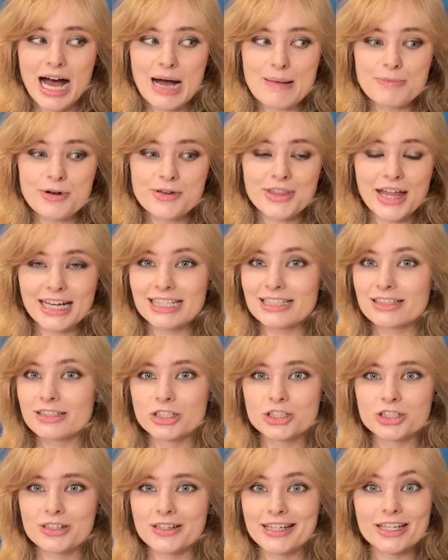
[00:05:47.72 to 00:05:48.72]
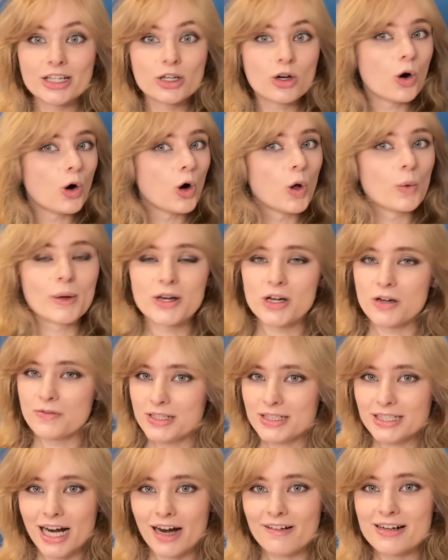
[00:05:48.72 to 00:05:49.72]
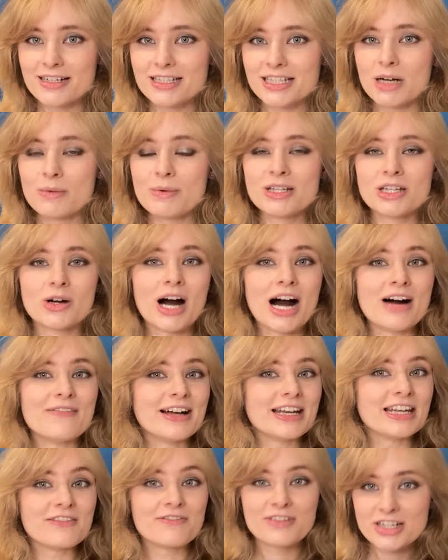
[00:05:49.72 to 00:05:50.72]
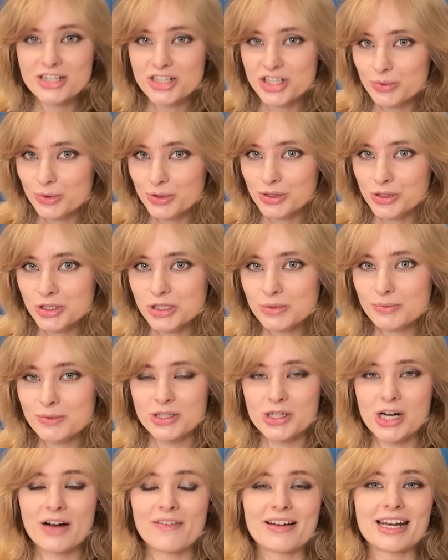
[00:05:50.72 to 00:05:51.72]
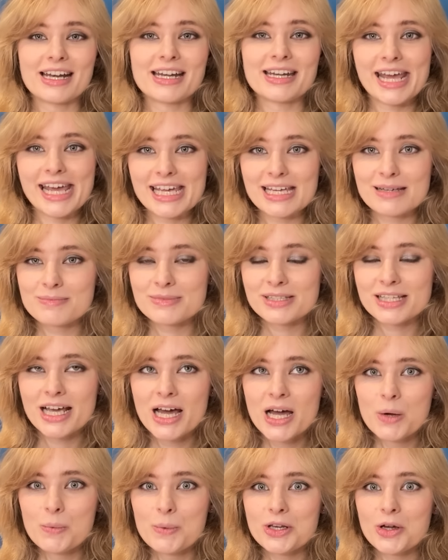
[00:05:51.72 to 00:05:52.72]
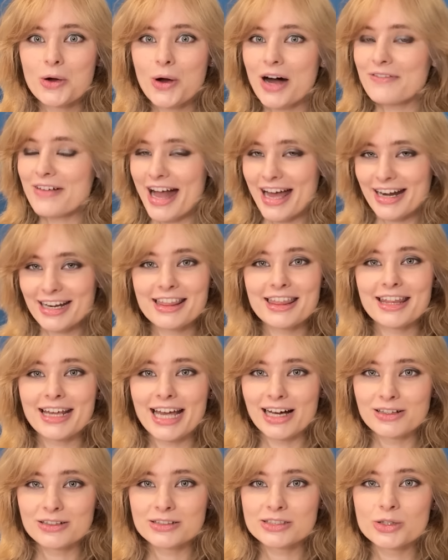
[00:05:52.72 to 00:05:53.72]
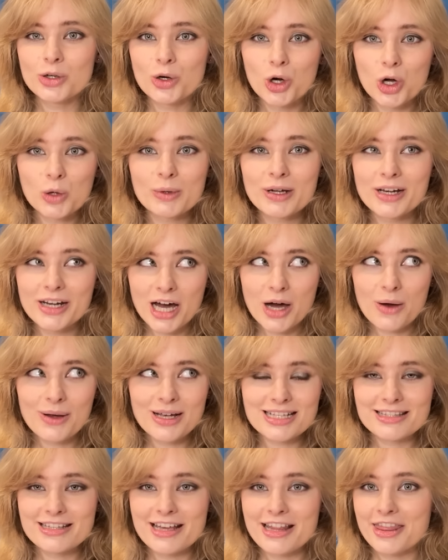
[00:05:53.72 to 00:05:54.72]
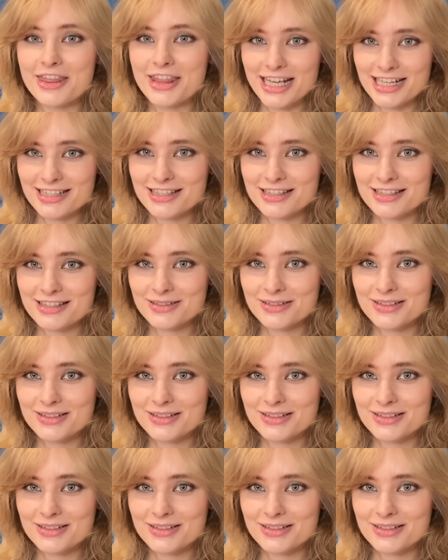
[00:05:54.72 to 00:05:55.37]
but that is literally all we know of this character. We don't have any visuals, we don't have any names, we don't have anything else. All we know is that this